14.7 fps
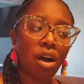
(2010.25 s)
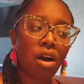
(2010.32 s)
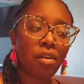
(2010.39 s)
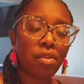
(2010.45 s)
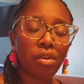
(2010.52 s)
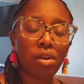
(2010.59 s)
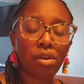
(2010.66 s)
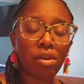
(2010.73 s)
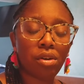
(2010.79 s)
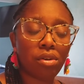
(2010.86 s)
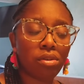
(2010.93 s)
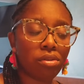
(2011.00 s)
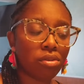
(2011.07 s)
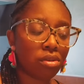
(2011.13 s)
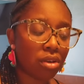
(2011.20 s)
on
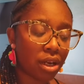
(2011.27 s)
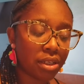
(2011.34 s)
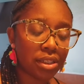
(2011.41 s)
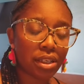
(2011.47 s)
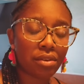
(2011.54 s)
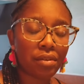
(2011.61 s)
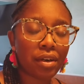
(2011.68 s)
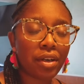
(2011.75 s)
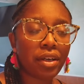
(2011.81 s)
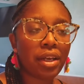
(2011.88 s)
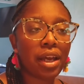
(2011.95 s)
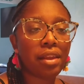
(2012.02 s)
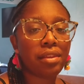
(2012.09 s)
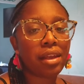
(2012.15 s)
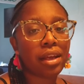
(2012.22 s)
the
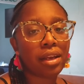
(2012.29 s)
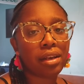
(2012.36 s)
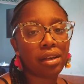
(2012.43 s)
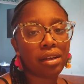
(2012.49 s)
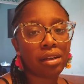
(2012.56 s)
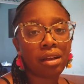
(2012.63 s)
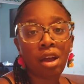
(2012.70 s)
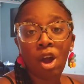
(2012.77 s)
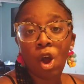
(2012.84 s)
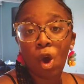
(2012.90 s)
itinerary, and then